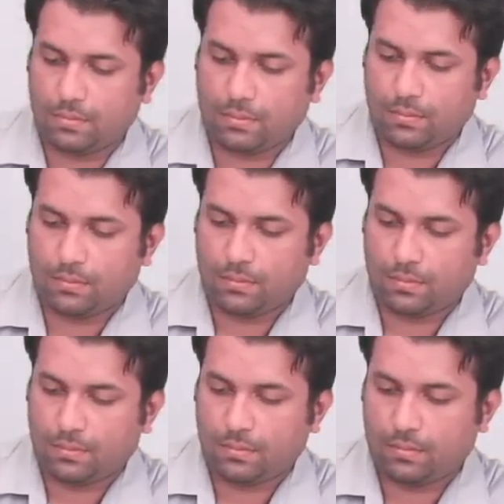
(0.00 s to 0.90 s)

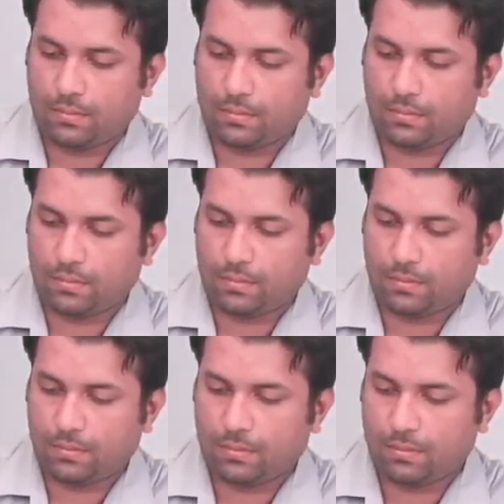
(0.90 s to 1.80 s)
[no speech]